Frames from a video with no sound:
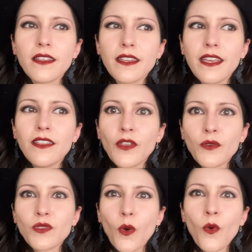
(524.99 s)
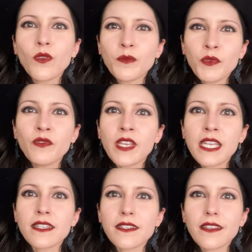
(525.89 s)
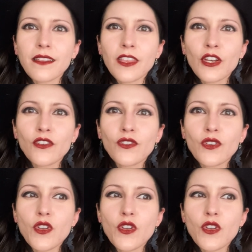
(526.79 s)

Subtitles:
in those old movies, there's